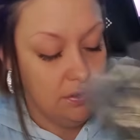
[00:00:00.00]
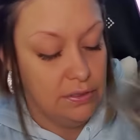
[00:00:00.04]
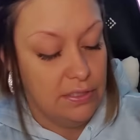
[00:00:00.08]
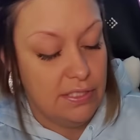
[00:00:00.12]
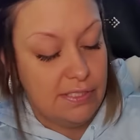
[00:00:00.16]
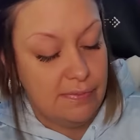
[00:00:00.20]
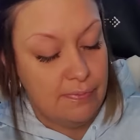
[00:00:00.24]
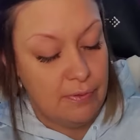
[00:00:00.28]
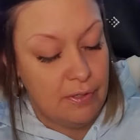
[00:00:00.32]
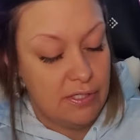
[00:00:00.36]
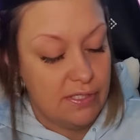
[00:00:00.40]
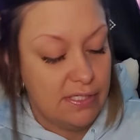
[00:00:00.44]

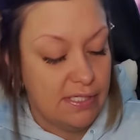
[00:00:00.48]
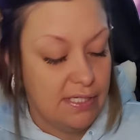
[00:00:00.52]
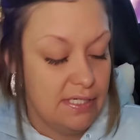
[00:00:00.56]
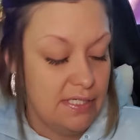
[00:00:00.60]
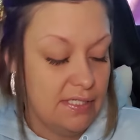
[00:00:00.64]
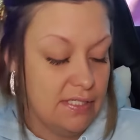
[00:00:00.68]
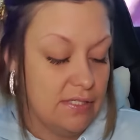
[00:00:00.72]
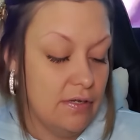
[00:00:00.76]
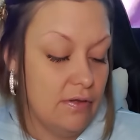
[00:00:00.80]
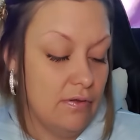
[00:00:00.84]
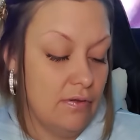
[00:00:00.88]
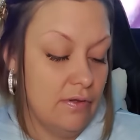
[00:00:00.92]
This person
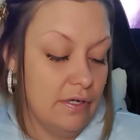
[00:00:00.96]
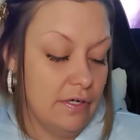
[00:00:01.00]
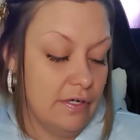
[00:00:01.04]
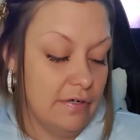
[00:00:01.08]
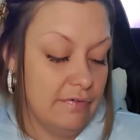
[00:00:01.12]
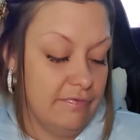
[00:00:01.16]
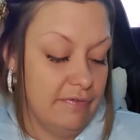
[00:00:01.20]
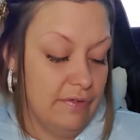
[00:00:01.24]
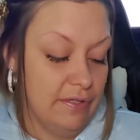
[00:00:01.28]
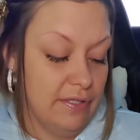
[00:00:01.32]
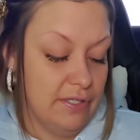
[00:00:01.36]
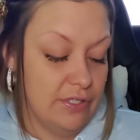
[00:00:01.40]
is no
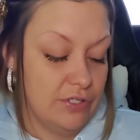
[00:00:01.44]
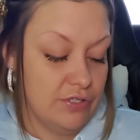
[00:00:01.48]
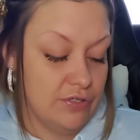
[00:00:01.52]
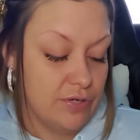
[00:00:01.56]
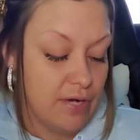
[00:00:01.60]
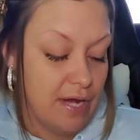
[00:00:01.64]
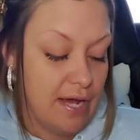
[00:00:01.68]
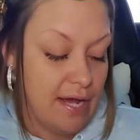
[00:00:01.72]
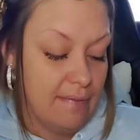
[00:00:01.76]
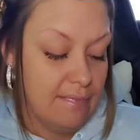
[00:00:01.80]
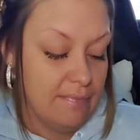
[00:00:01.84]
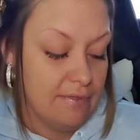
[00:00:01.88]
longer feeling
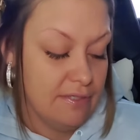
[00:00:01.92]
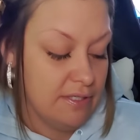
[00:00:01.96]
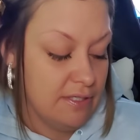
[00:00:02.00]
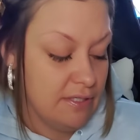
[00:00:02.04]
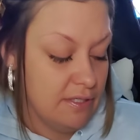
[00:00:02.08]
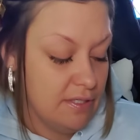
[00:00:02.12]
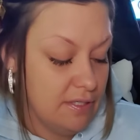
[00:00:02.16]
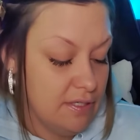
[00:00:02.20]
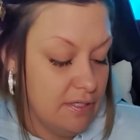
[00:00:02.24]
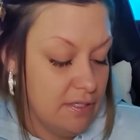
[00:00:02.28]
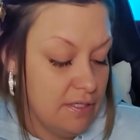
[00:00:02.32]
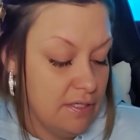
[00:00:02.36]
trapped